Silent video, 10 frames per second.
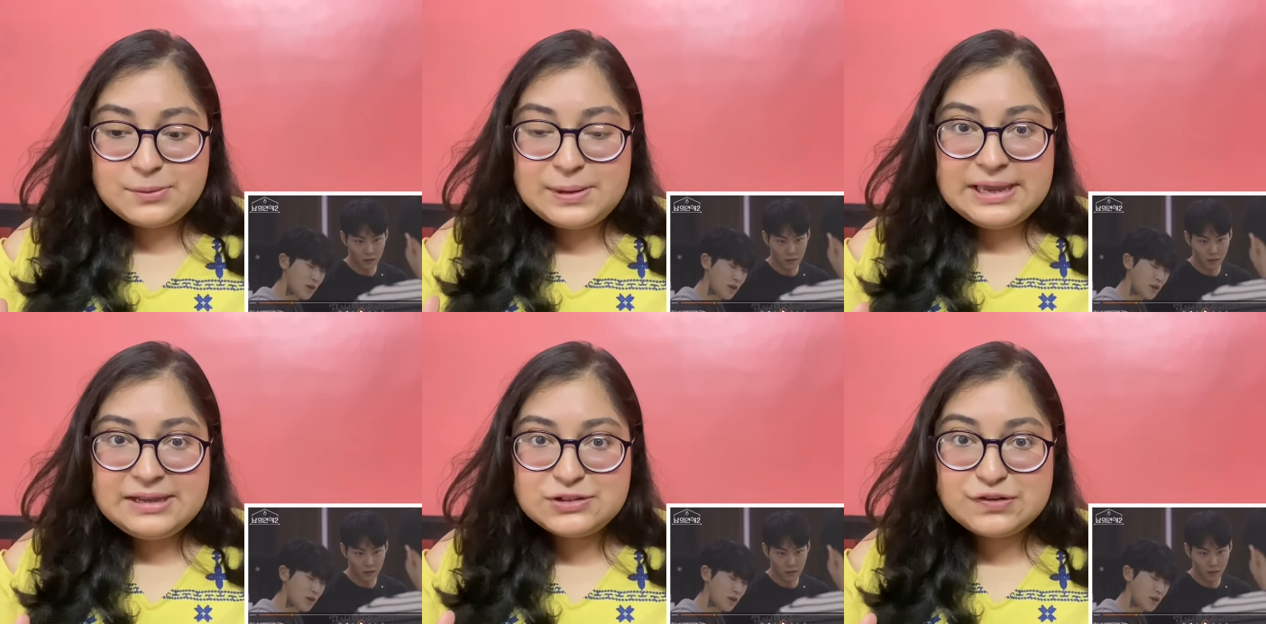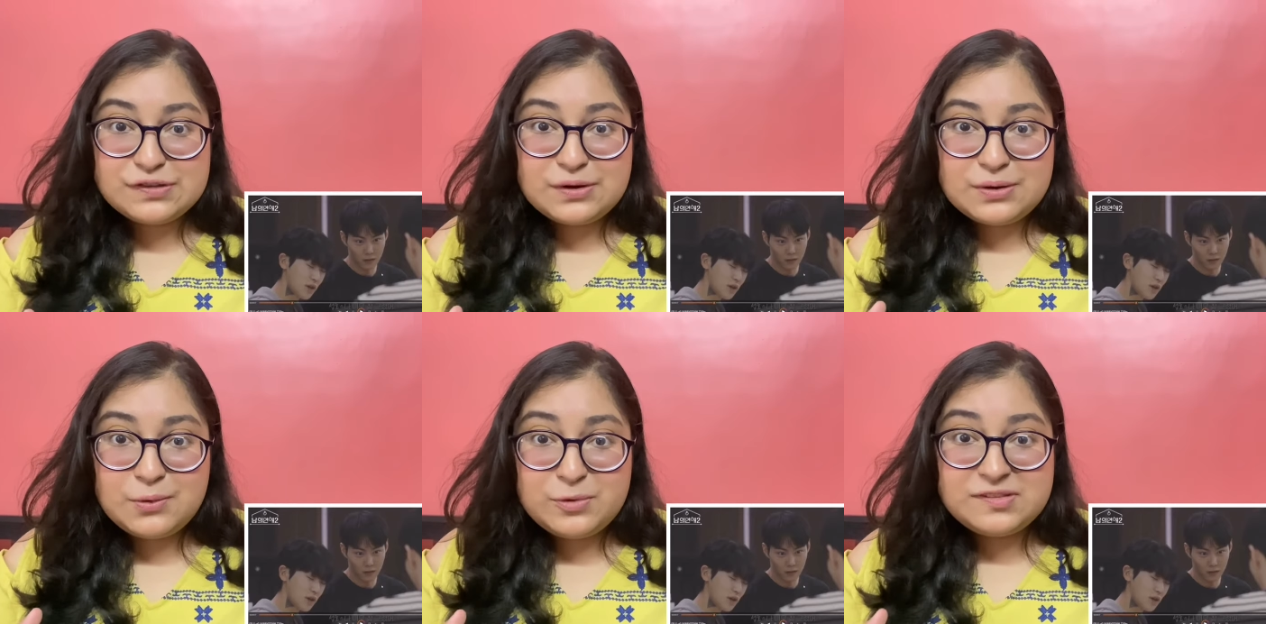Speaker 1: the way uh,
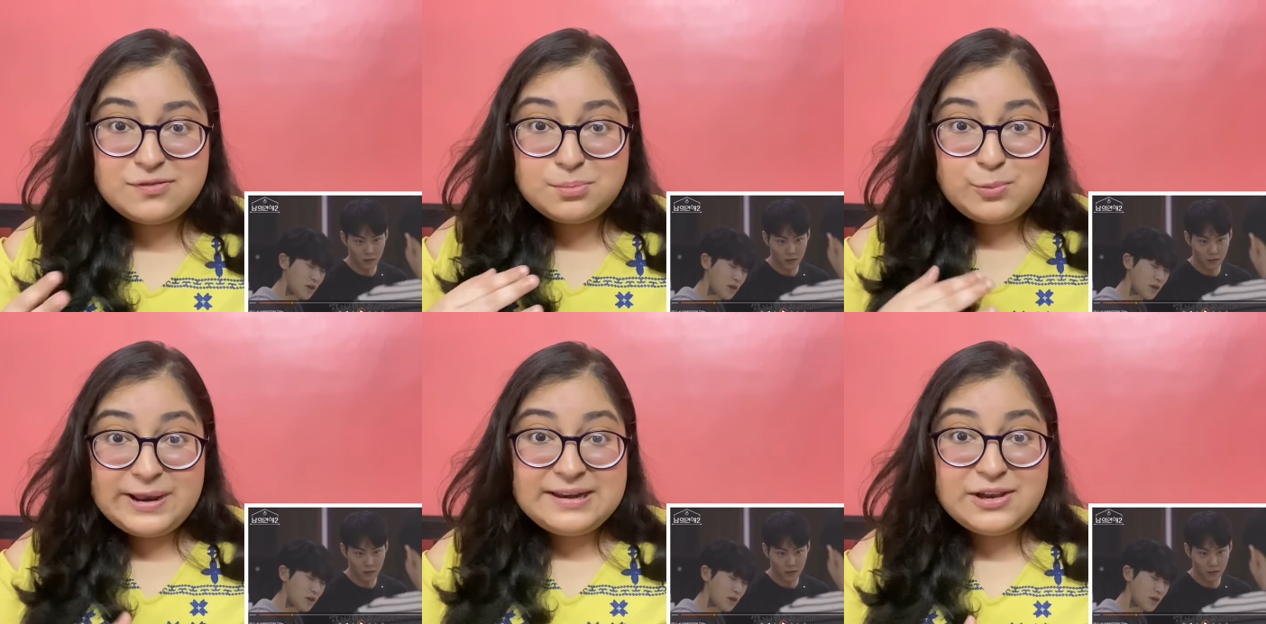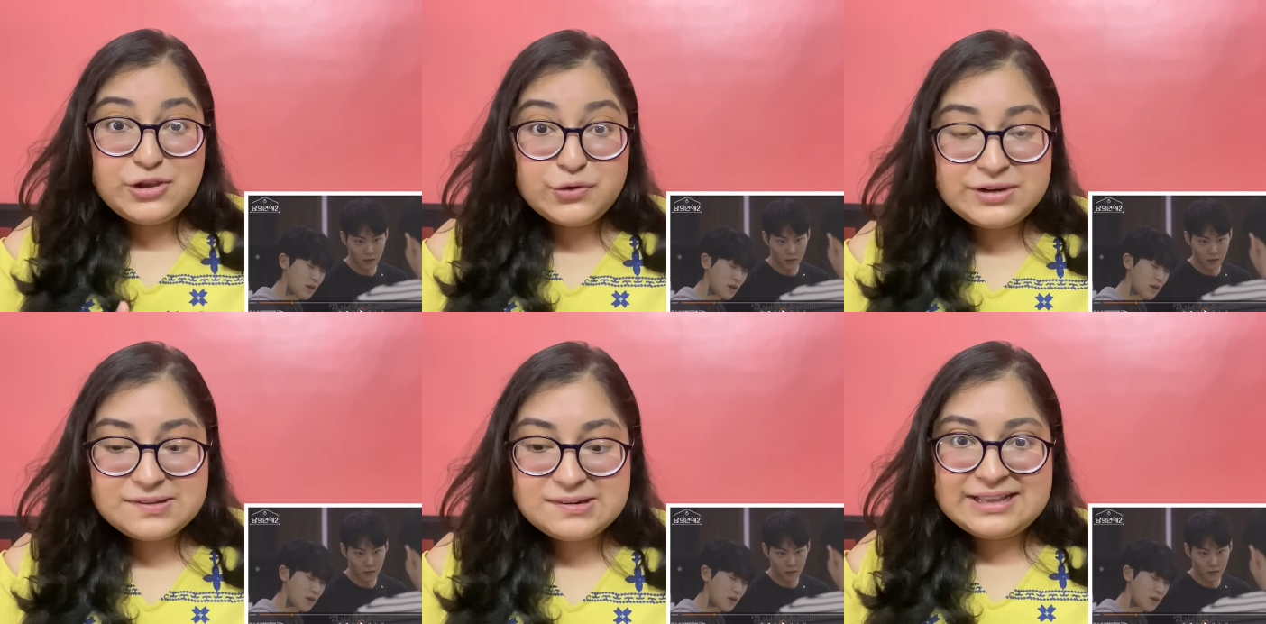Junseong was waiting
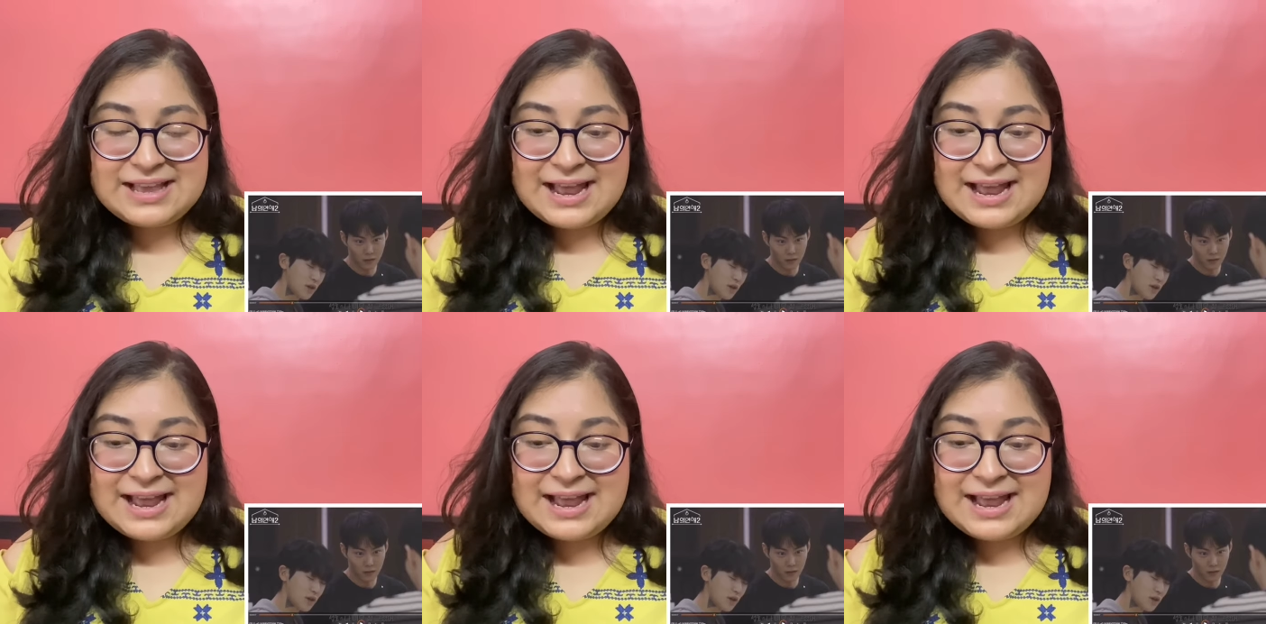curiously.